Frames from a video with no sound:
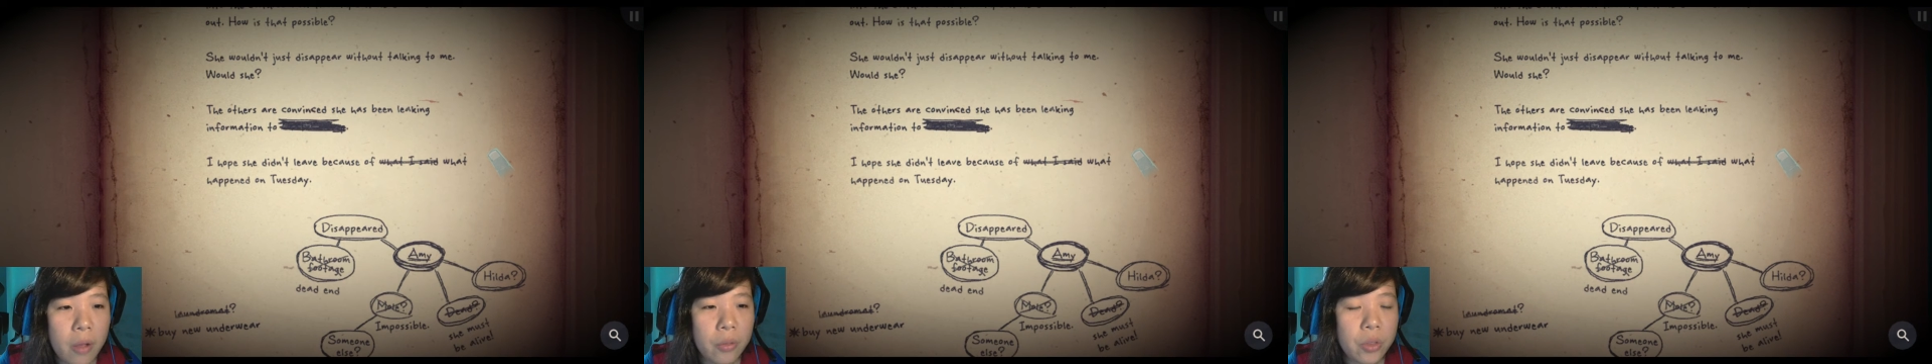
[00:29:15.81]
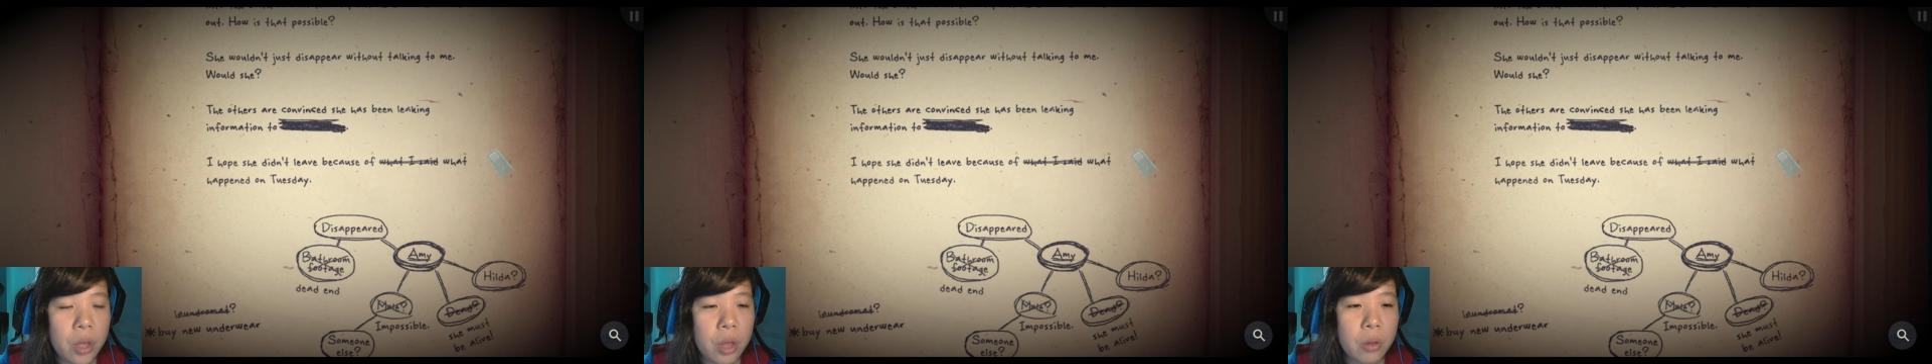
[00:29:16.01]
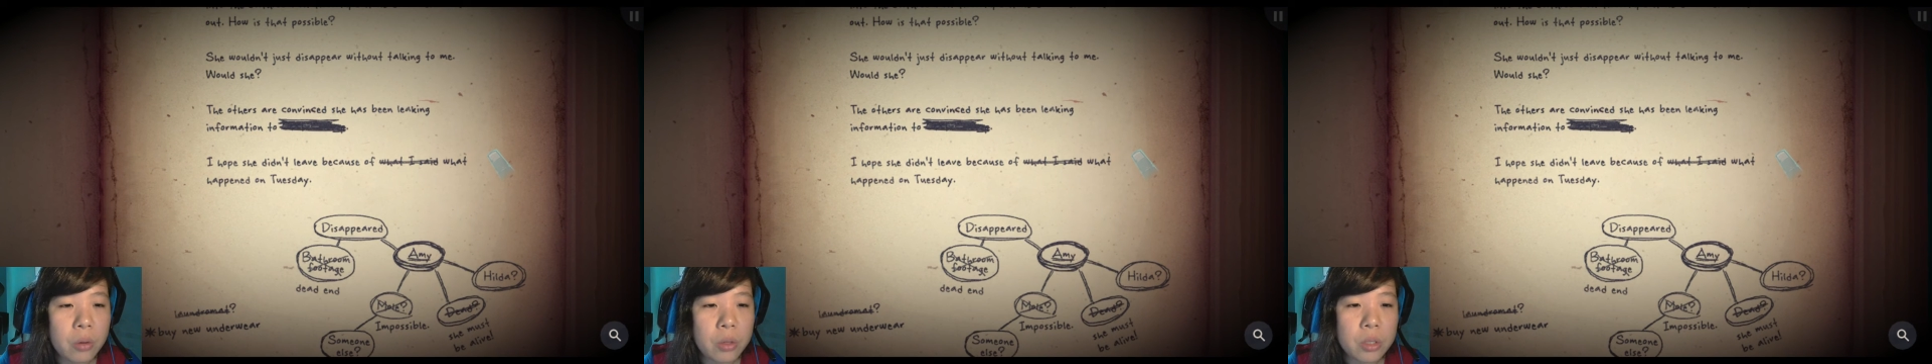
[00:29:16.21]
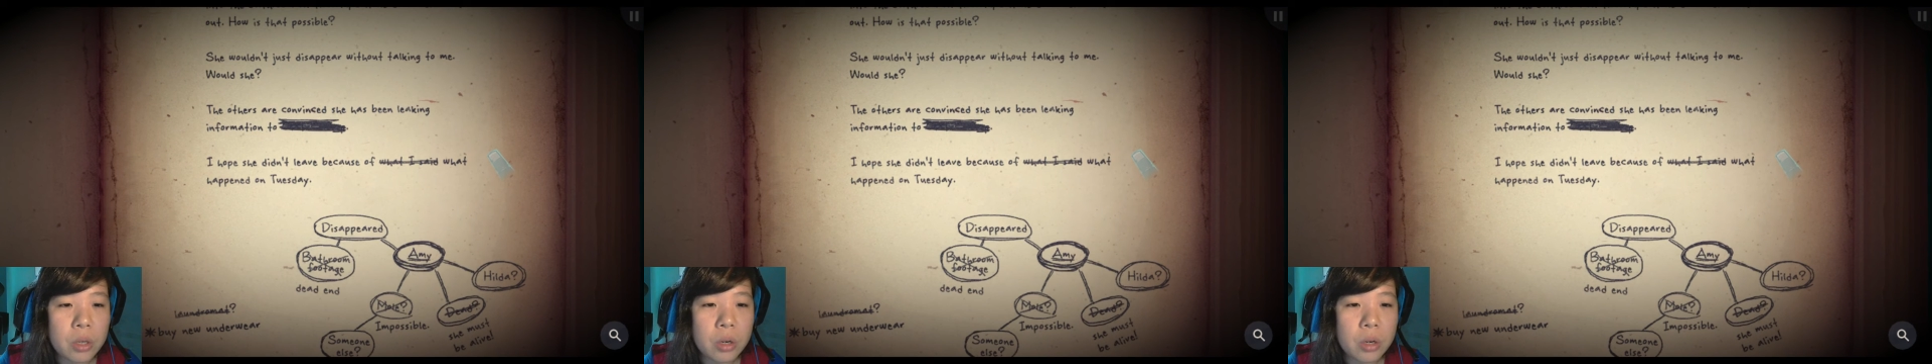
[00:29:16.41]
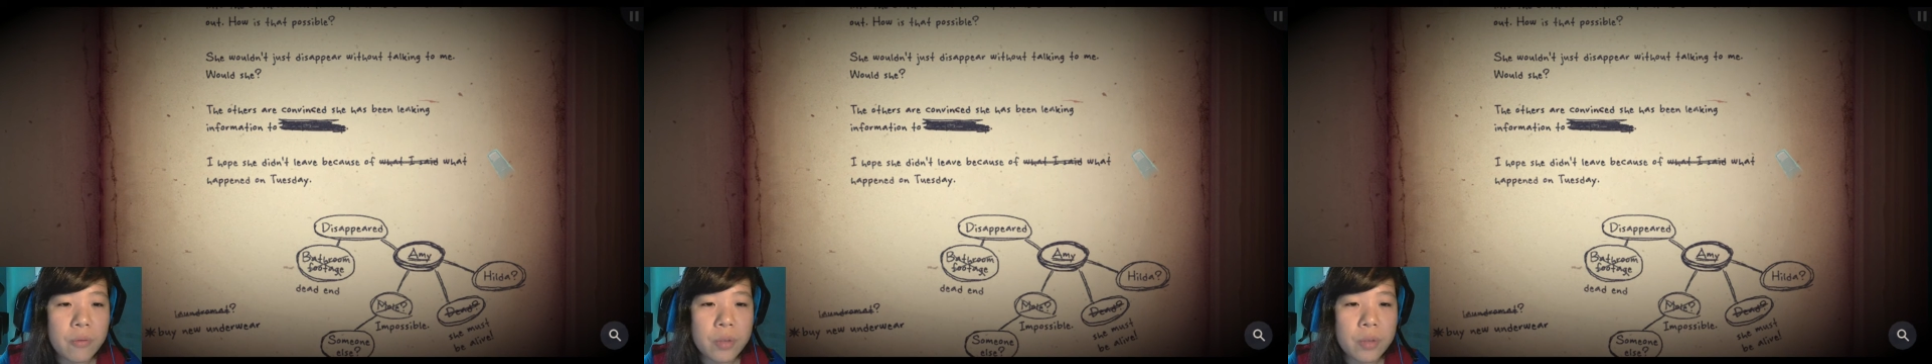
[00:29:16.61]
The others are
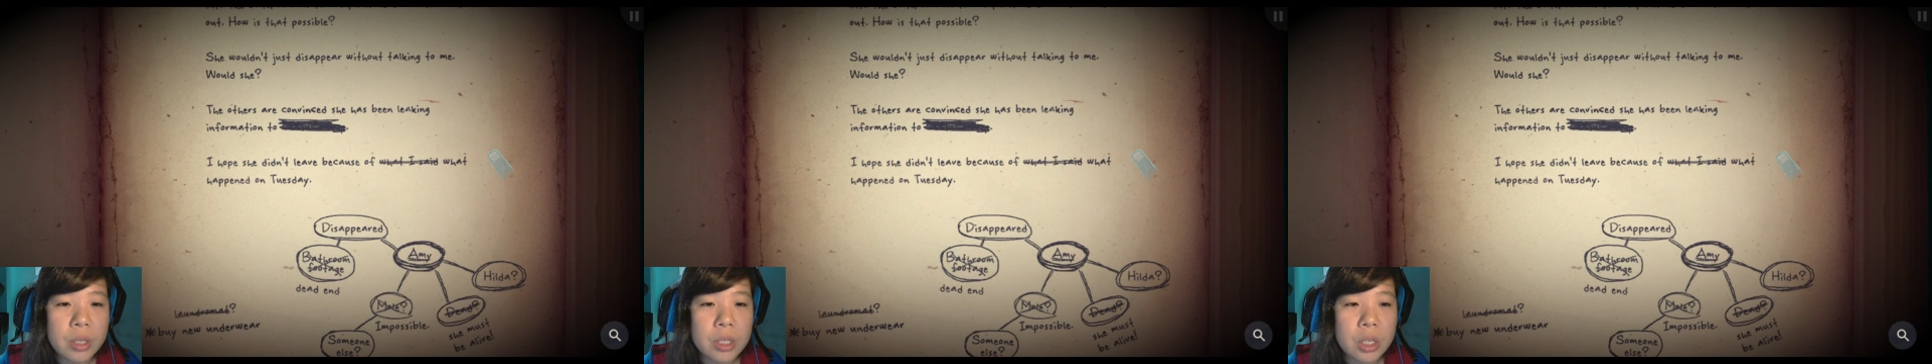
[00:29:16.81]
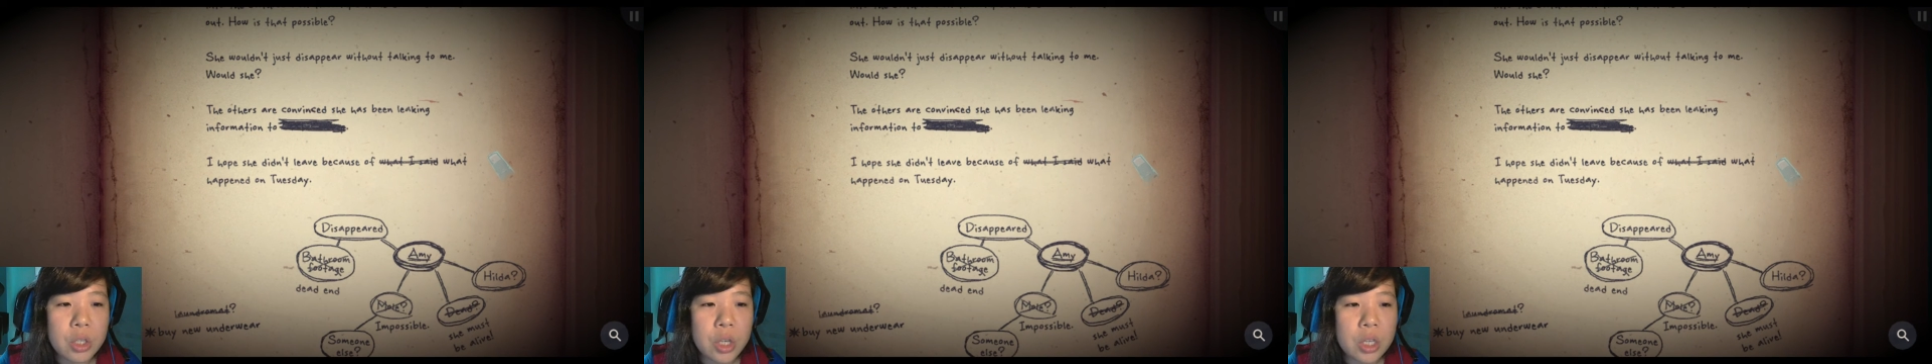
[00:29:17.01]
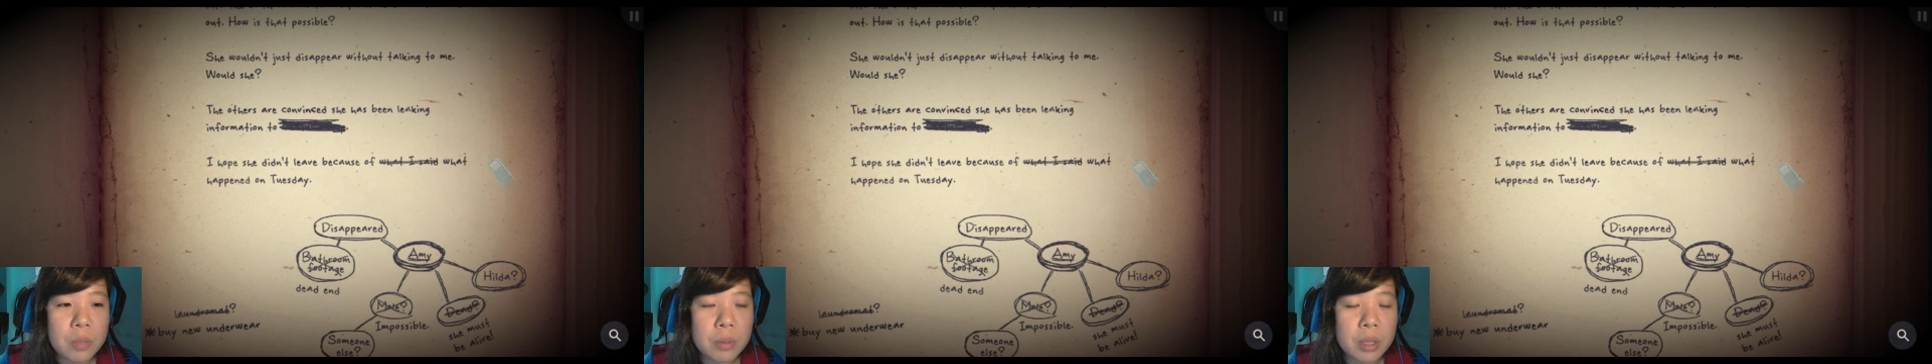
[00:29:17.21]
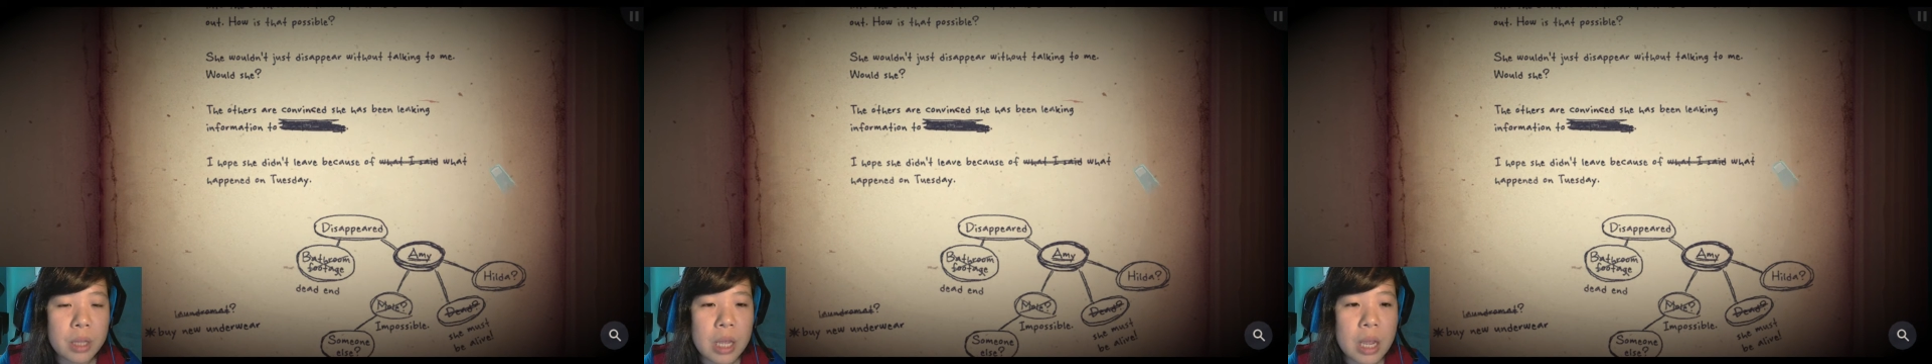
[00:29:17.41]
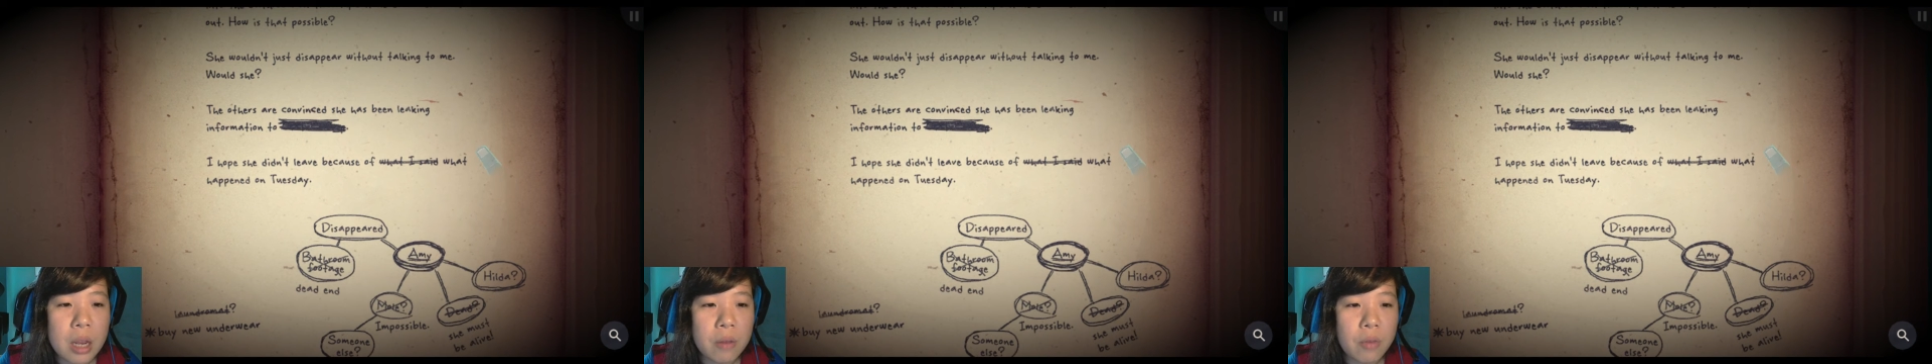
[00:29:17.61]
convinced that she has been
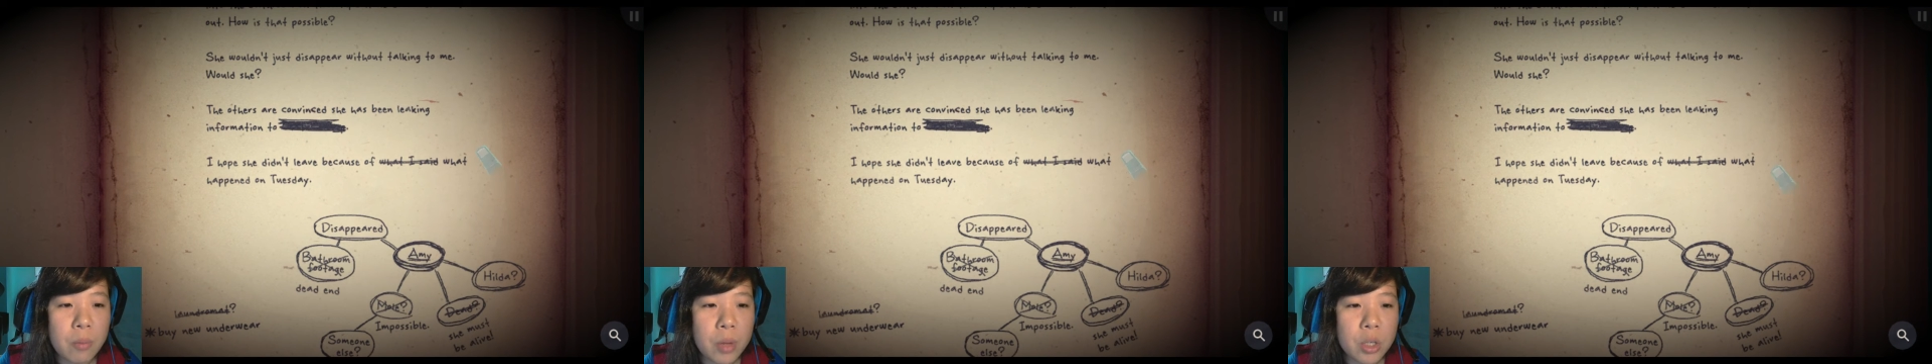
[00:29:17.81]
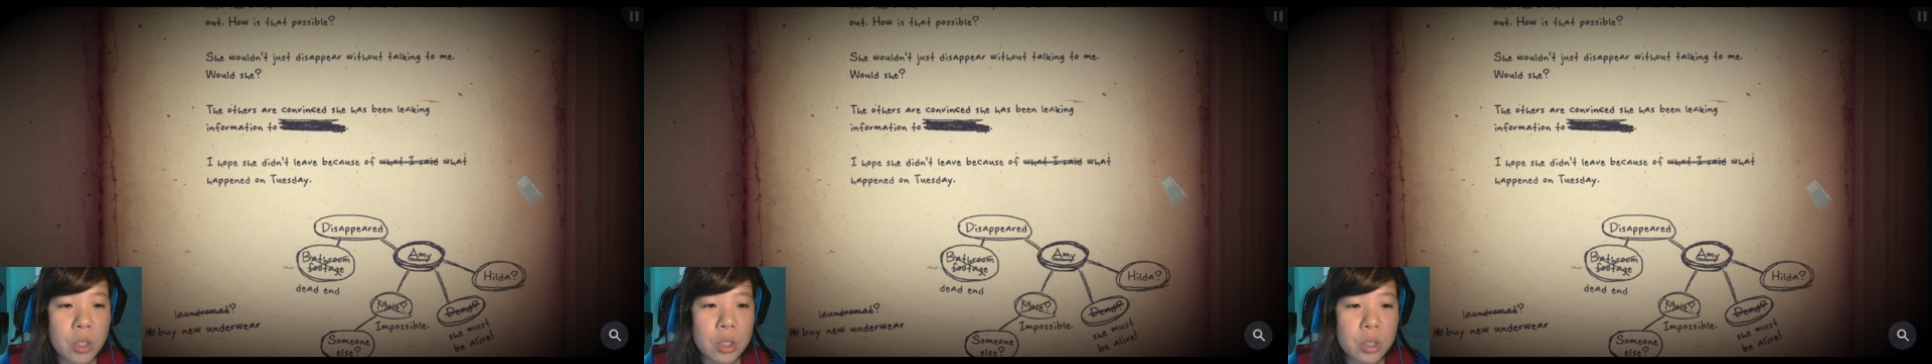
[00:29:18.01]
leaking information